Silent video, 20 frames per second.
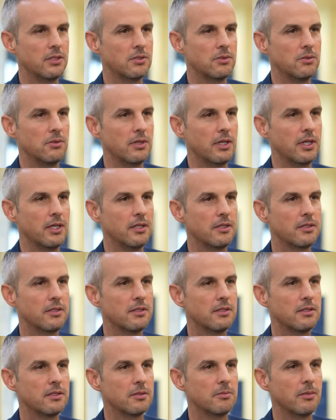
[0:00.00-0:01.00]
toolkit
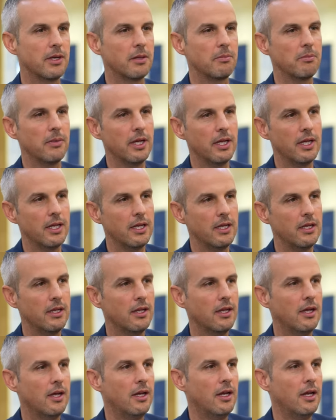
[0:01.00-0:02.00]
to make me
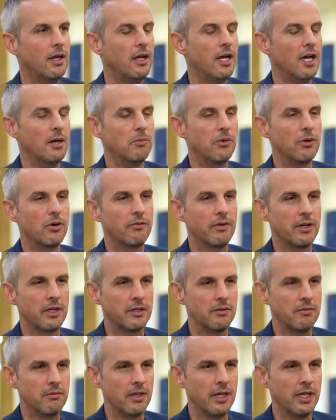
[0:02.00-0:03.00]
a more
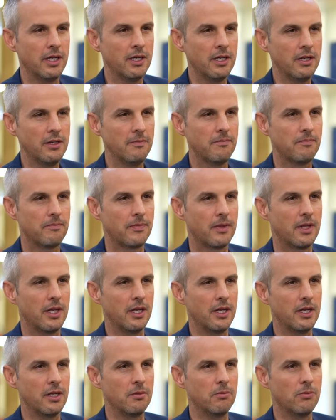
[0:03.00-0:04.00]
effective leader
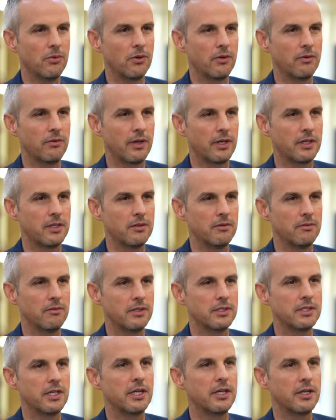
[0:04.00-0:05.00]
and a more effective
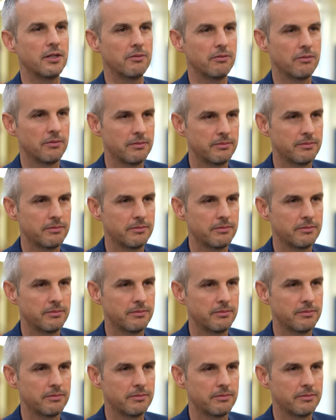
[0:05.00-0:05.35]
executive.